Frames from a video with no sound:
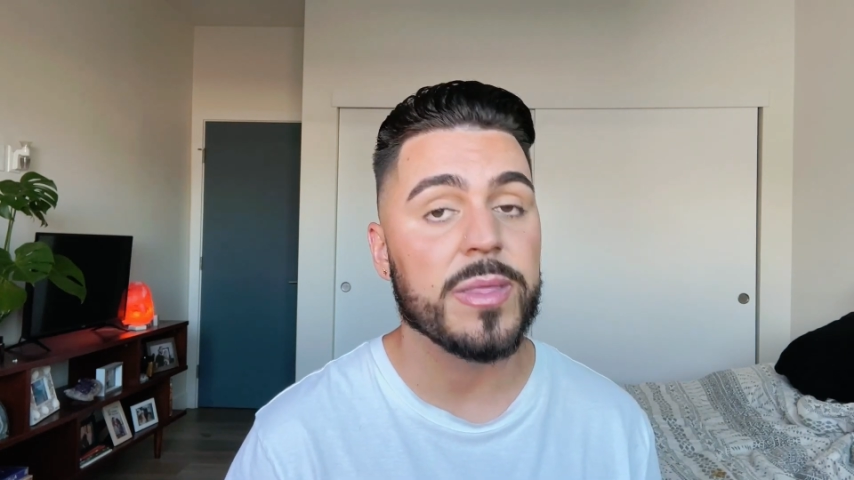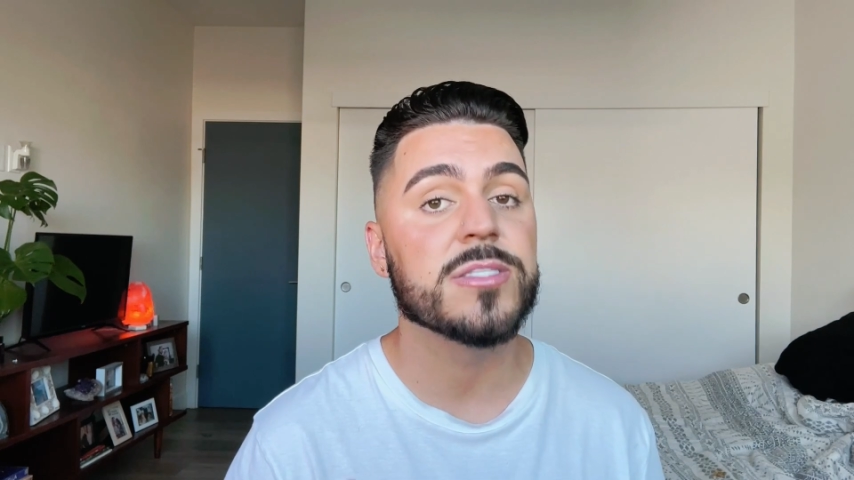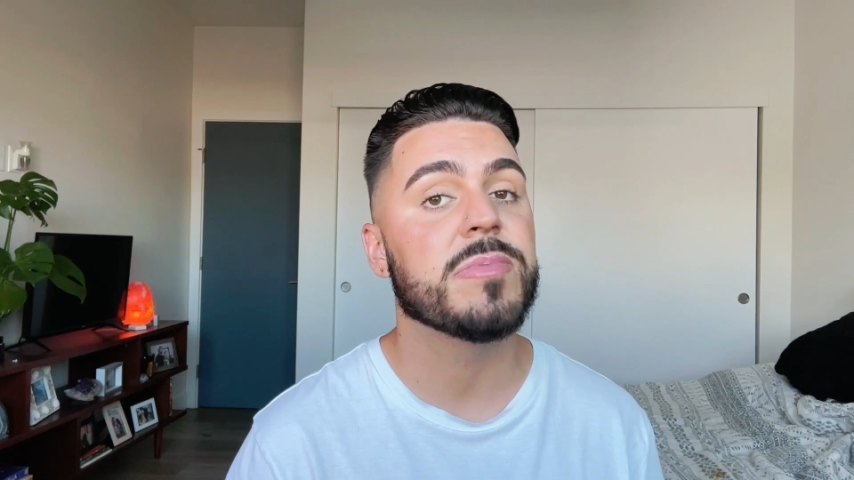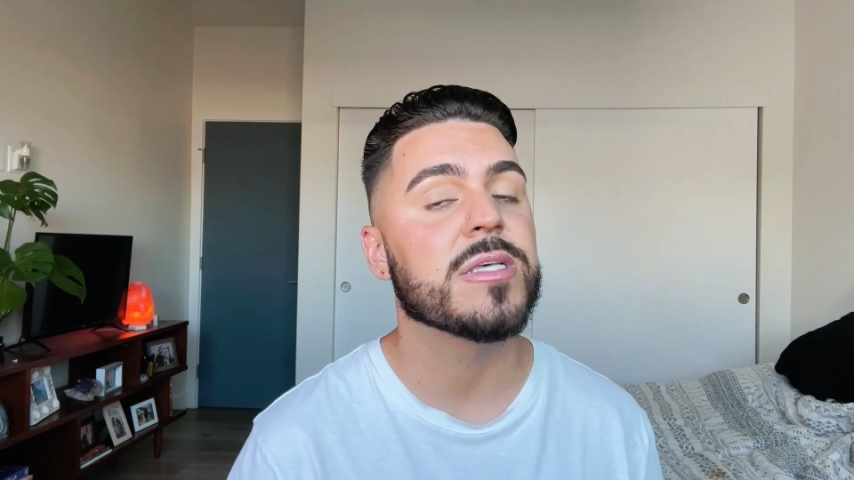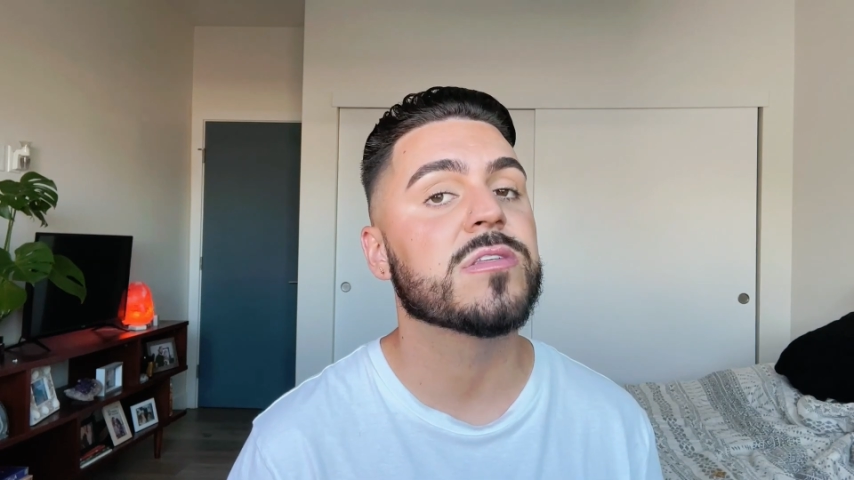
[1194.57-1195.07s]

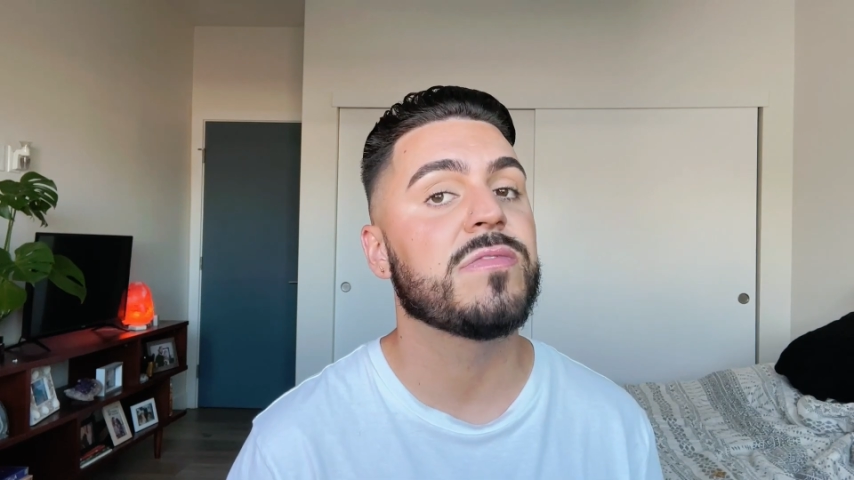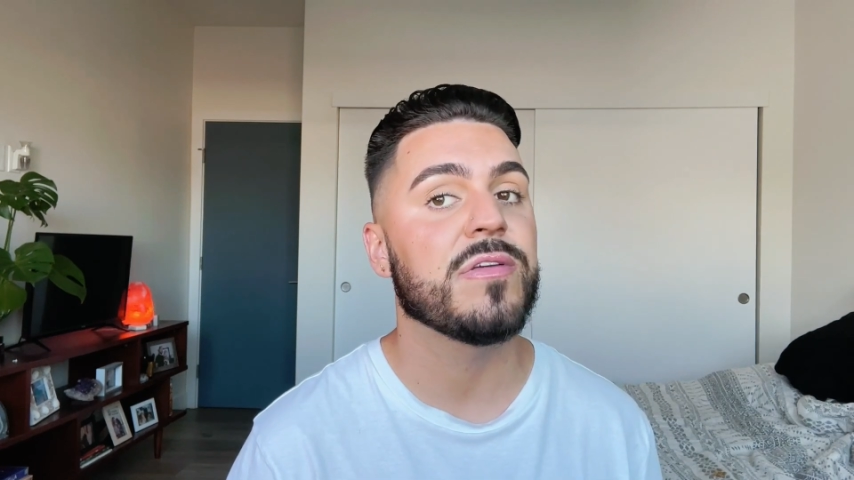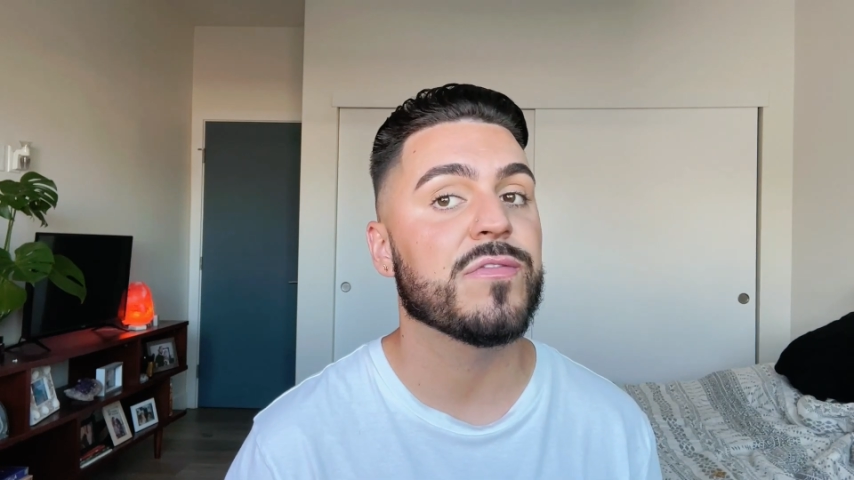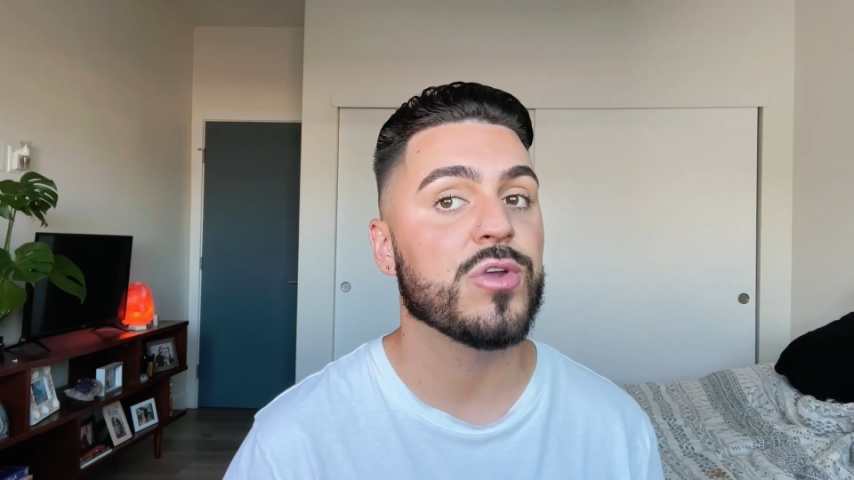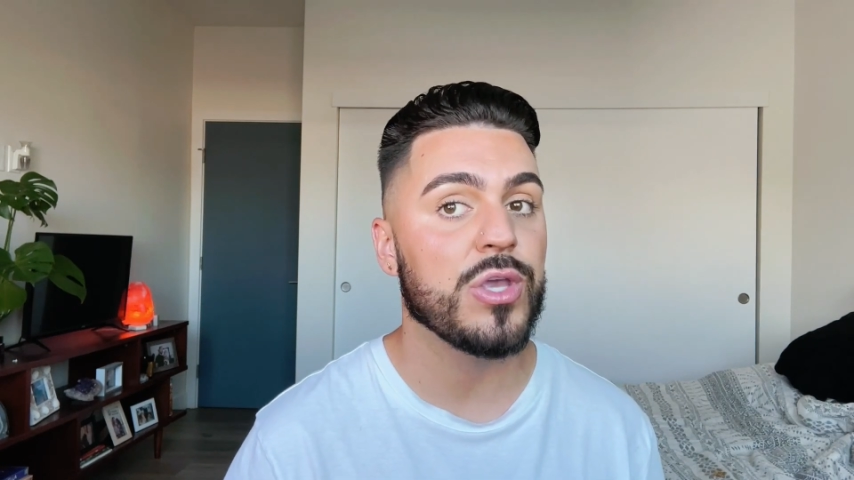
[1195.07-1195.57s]
that's best
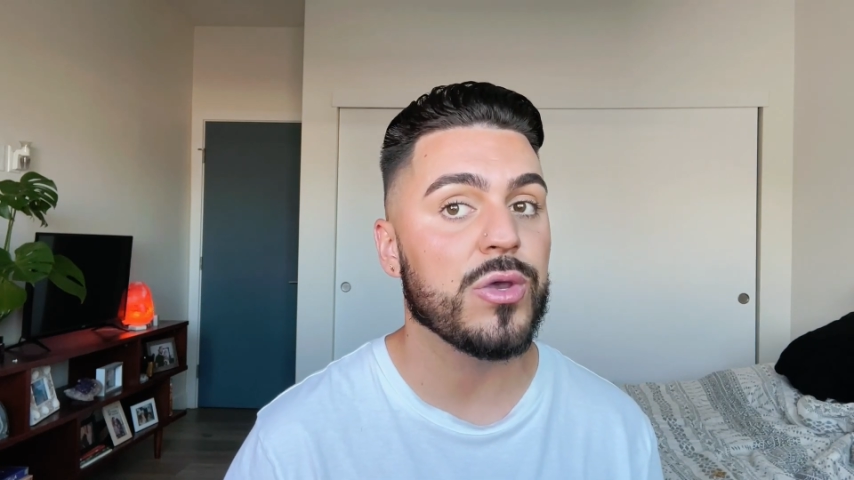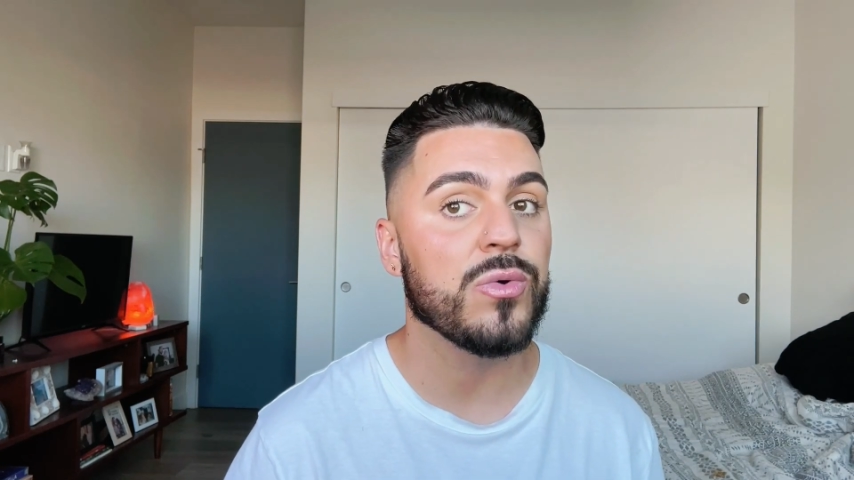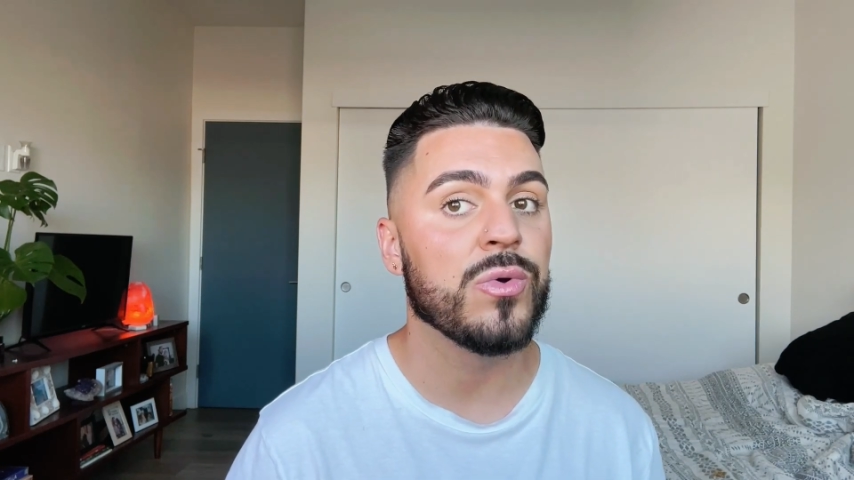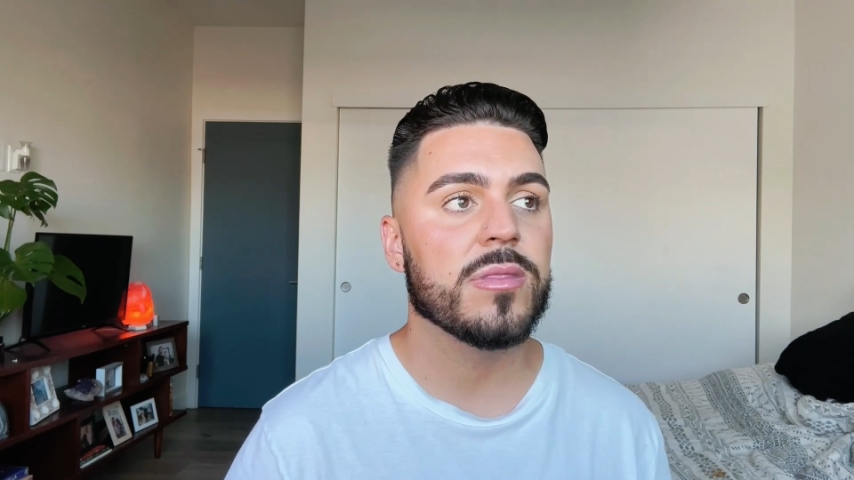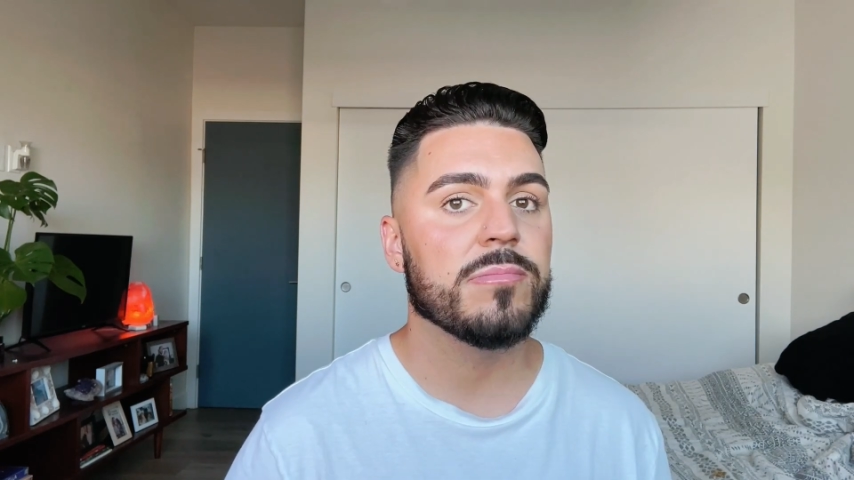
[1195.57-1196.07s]
fit for you.